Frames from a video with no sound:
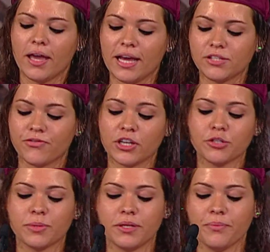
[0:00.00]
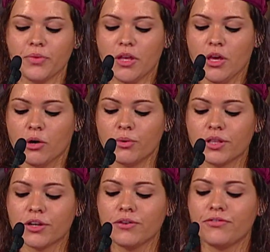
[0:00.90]
As freshmen, we
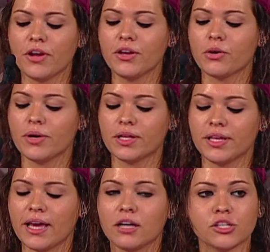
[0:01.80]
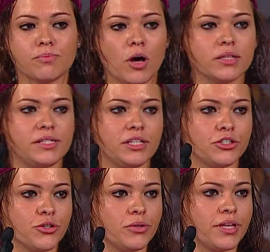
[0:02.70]
learned very quickly how small Dean
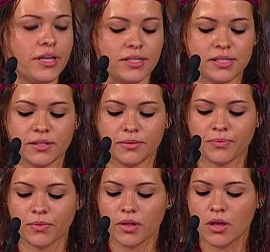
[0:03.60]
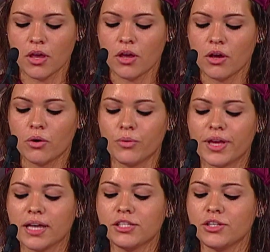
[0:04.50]
truly is. We
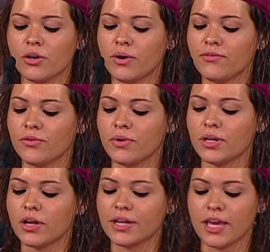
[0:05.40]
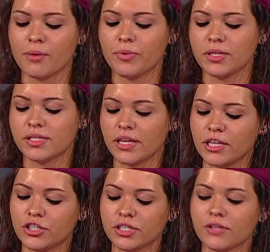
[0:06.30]
got to know everyone on campus
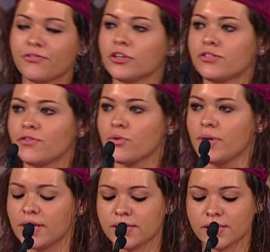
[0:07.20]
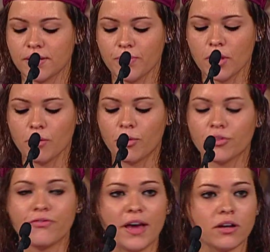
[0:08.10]
in just the first few weeks,
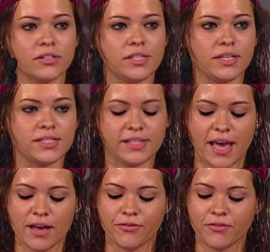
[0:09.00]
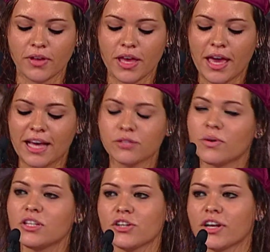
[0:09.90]
both faculty and staff, as
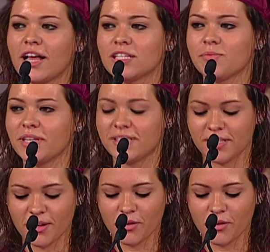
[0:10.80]
well as our classmates.